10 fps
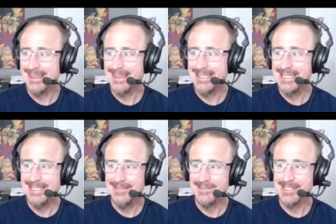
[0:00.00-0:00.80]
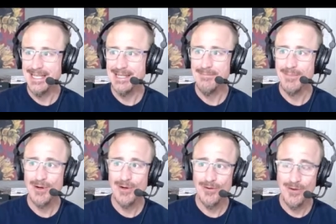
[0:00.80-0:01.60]
thieves and
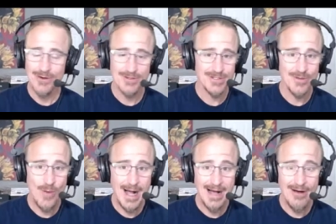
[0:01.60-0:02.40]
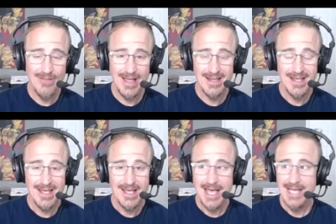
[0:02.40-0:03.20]
murderers. Wow, that
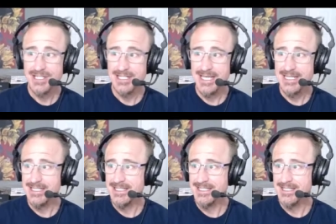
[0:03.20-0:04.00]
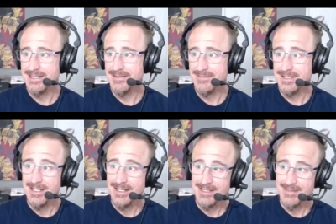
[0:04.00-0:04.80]
education systems
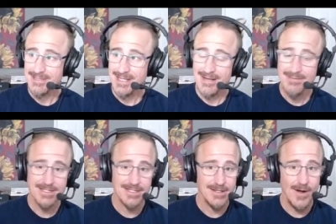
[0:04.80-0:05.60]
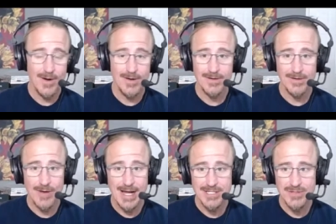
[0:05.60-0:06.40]
sometimes aren't
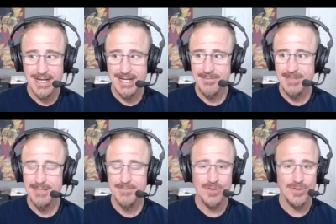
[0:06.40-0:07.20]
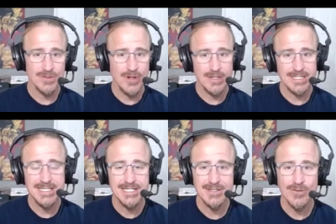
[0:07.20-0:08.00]
graduating people aren't
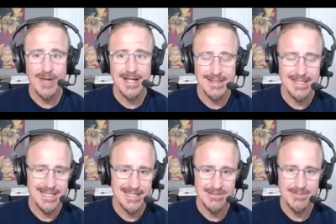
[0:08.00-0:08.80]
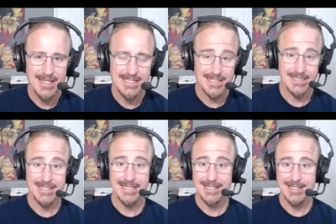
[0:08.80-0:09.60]
teaching the right thing. He was basically
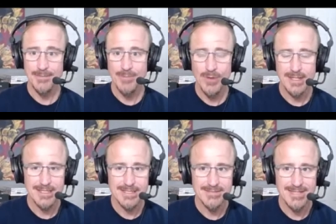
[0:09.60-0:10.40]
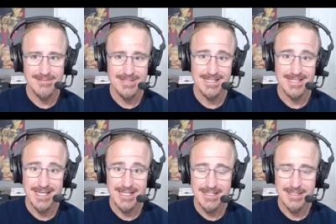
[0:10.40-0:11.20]
getting to the point that sometimes
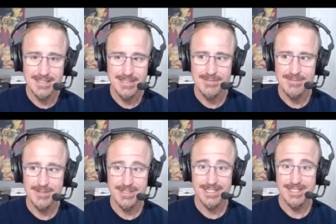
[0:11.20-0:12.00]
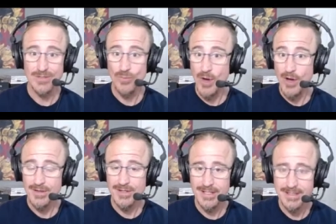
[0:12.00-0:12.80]
education systems are teaching wrong
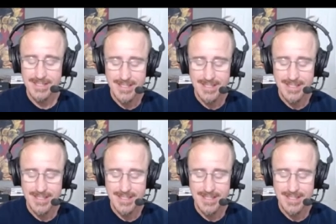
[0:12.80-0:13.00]
things,